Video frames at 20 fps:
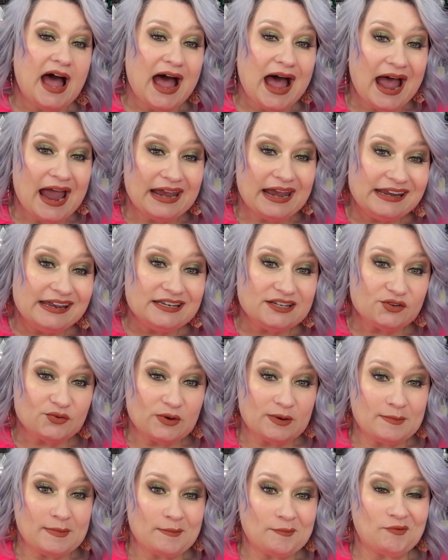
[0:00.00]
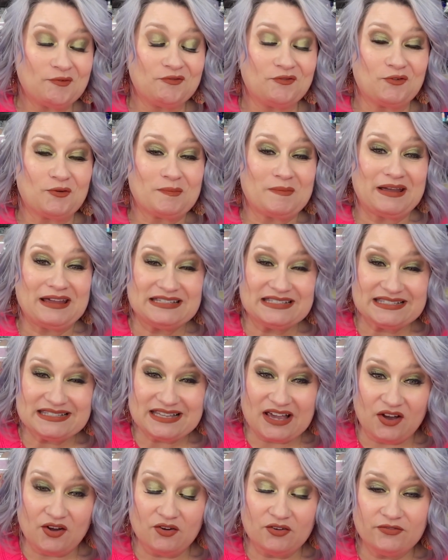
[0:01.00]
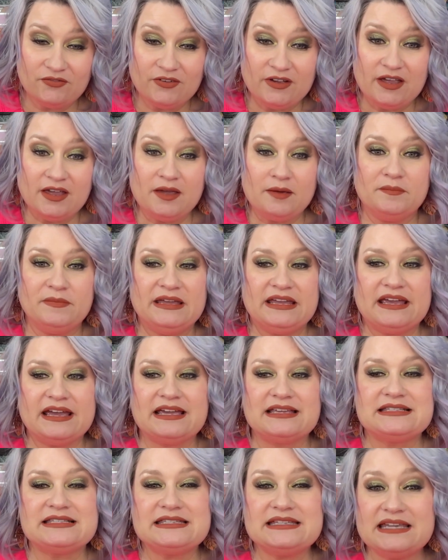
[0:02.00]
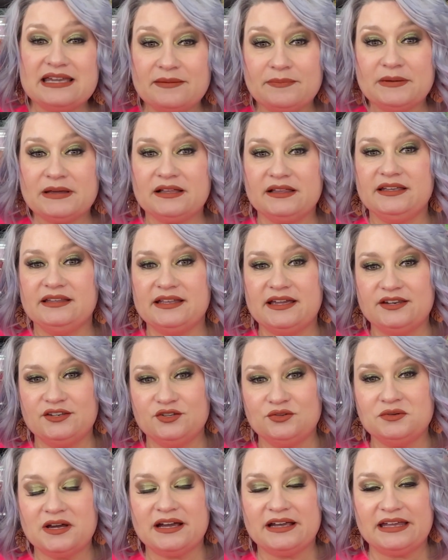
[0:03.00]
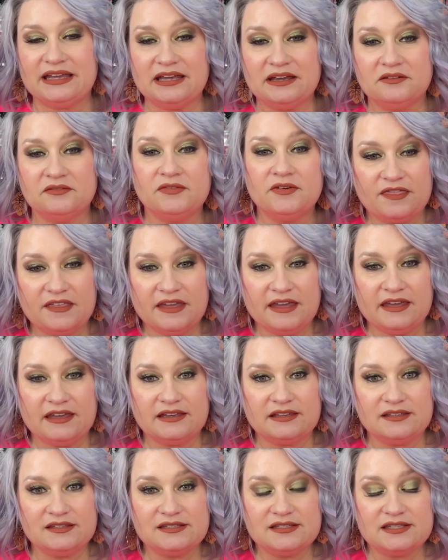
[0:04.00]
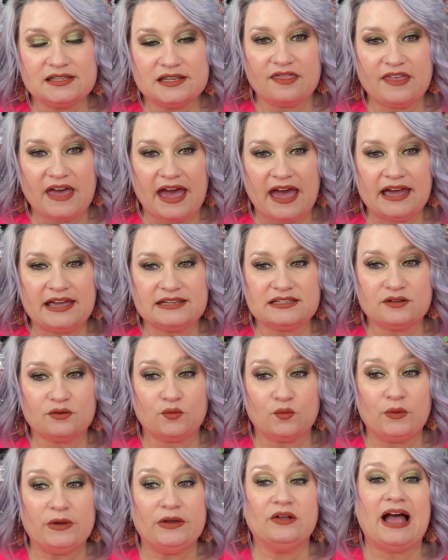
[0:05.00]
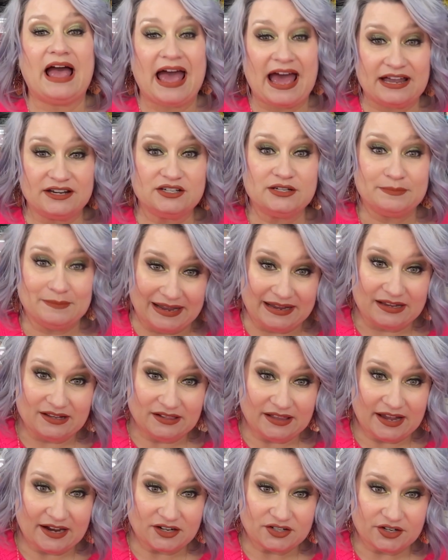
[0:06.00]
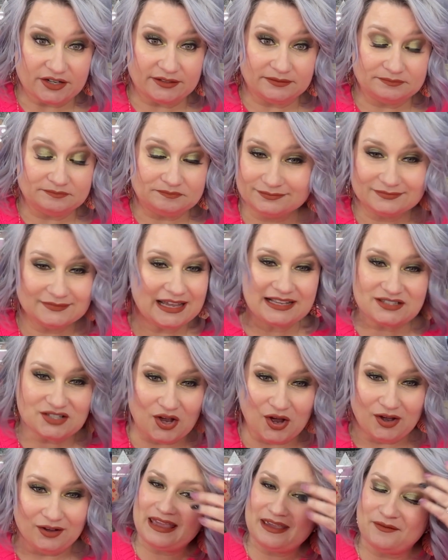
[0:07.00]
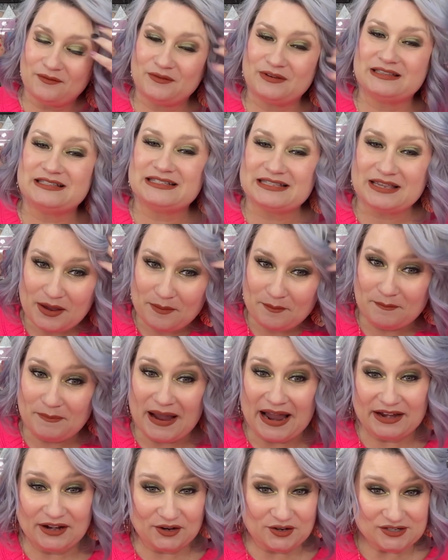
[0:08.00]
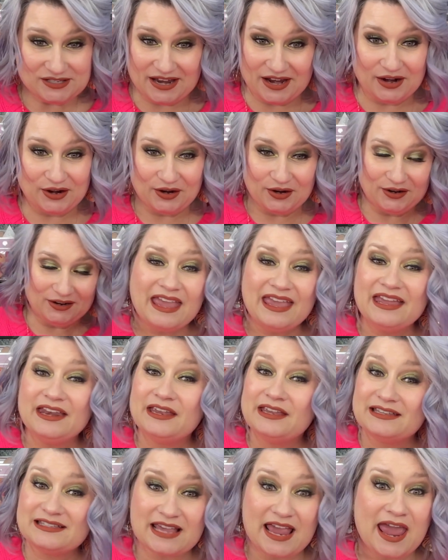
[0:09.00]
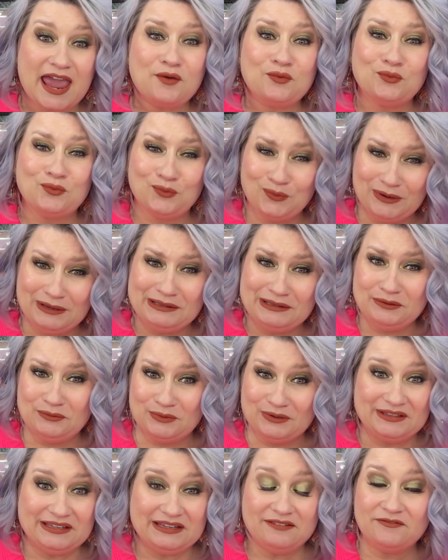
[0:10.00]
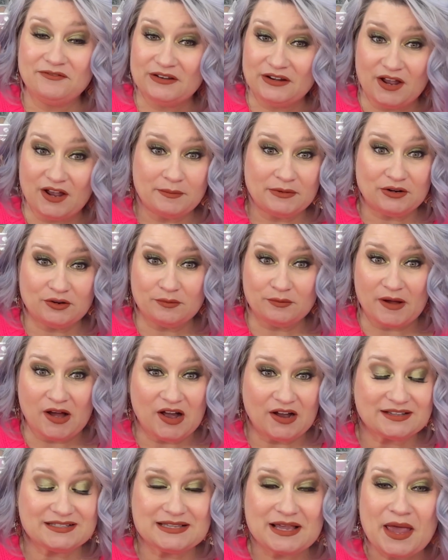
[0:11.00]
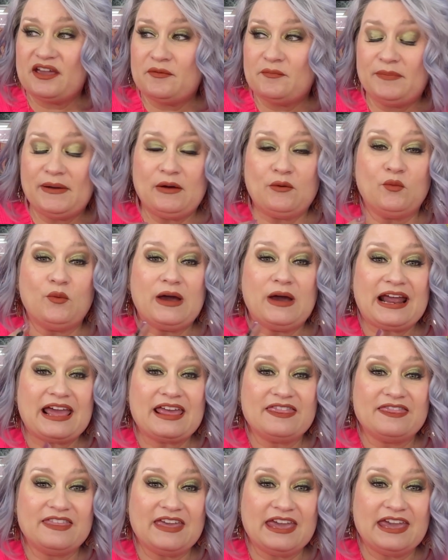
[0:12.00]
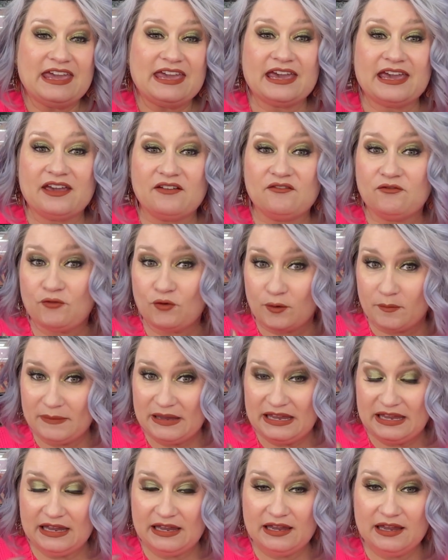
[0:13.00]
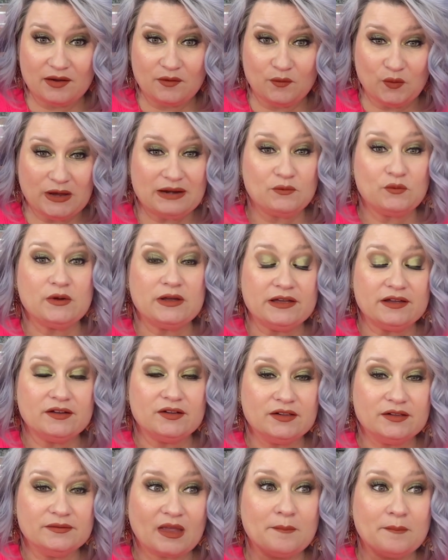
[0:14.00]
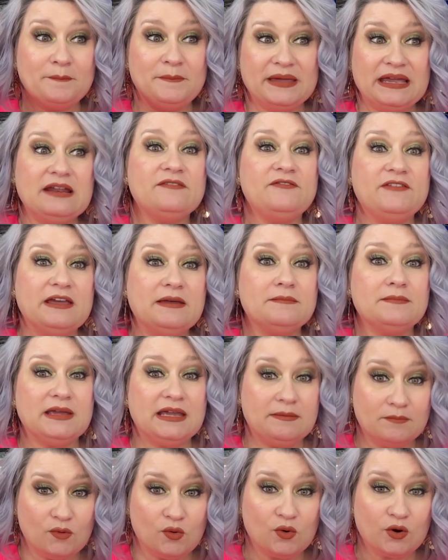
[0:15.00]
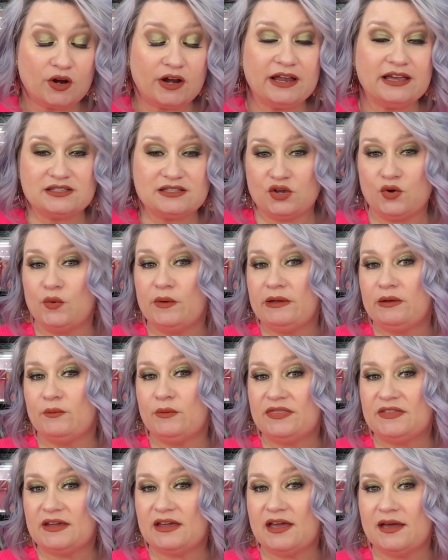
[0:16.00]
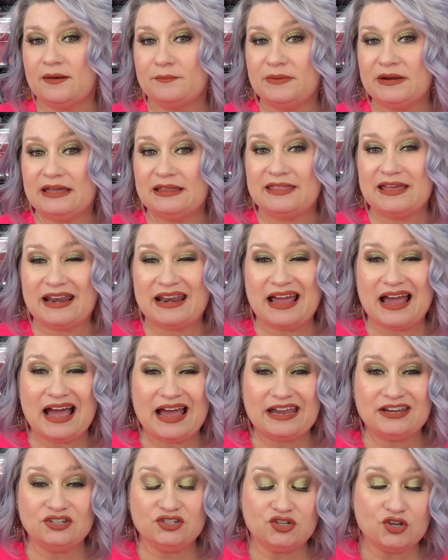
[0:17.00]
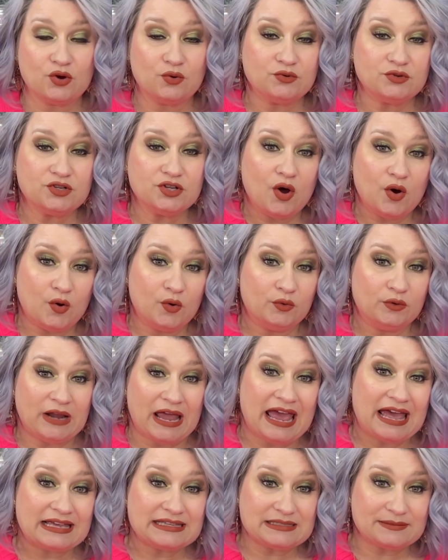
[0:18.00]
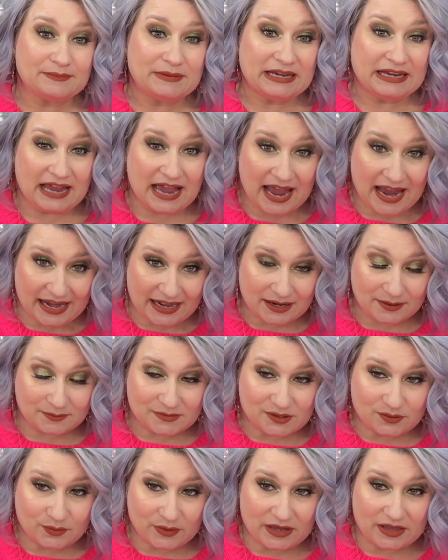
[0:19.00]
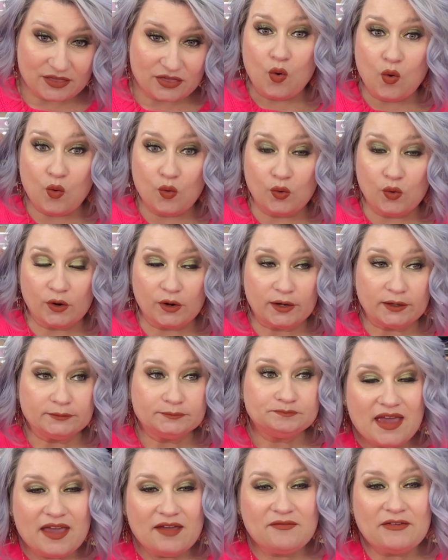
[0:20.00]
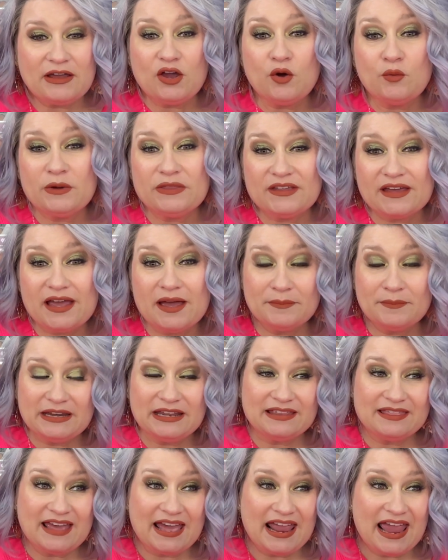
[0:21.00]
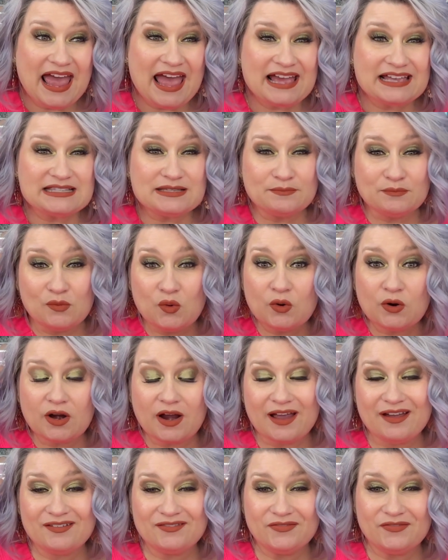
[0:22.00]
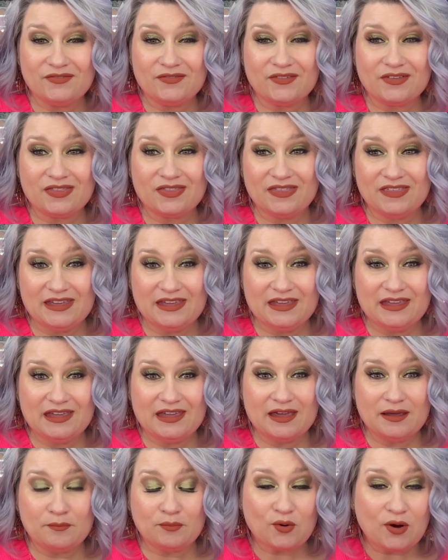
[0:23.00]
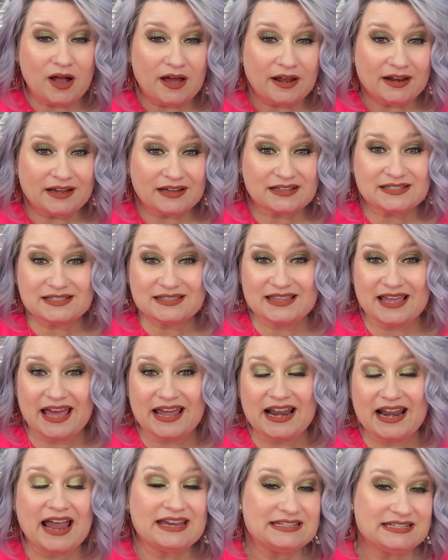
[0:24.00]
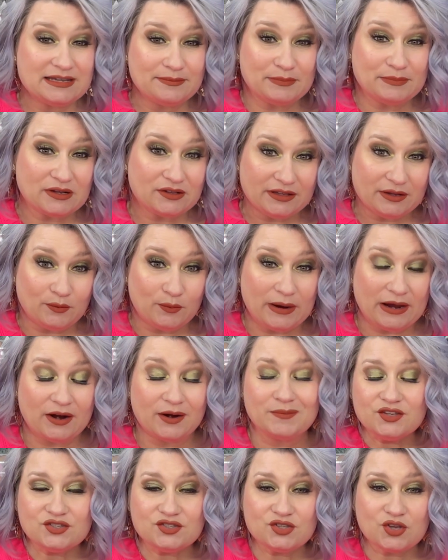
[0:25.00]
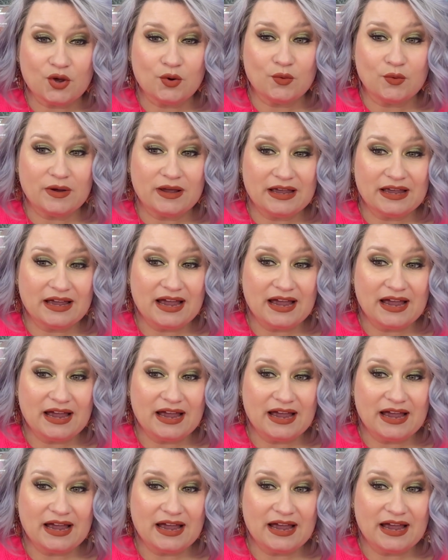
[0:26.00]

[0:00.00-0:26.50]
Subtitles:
I need to remember for myself, because typically they do not give things that will add to my collection. That's all. It was buyer's error. It is a really, really phenomenal box. But what I think for me, what will benefit me more is going with a company that I don't own as many items with. Or if I go with a company that has more of the products that I typically wear. So